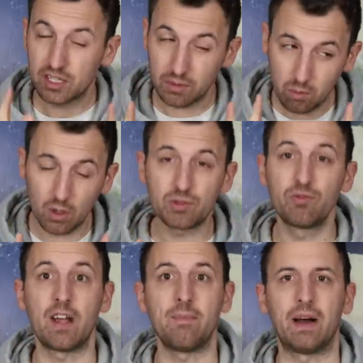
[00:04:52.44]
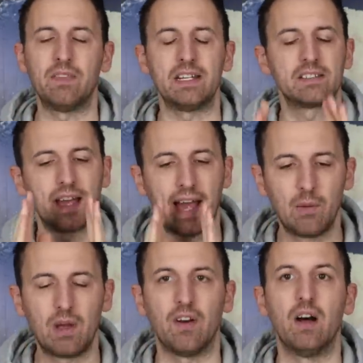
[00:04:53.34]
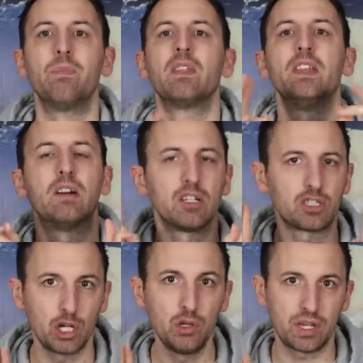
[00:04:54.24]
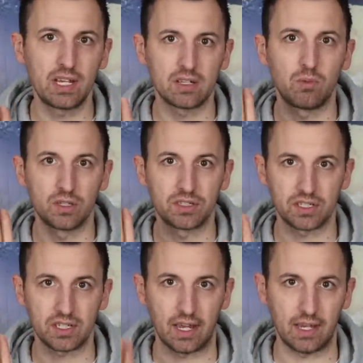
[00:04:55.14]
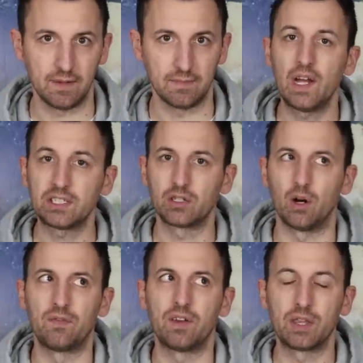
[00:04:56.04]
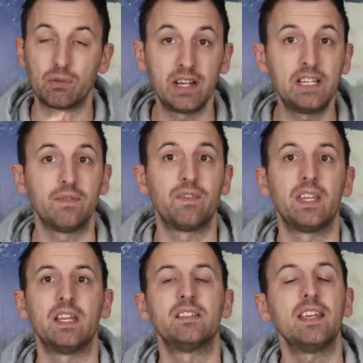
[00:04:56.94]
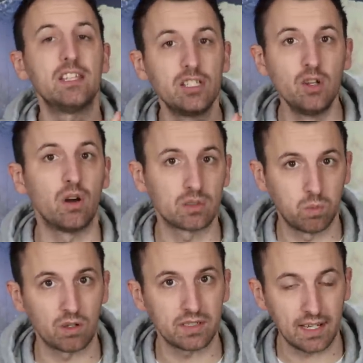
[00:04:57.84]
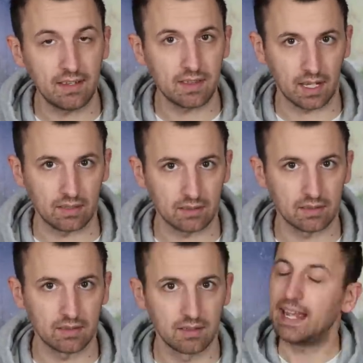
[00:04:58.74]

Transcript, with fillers: So he was right about this. However, there are two things I want to say. First off, the reason for this is not what he thinks.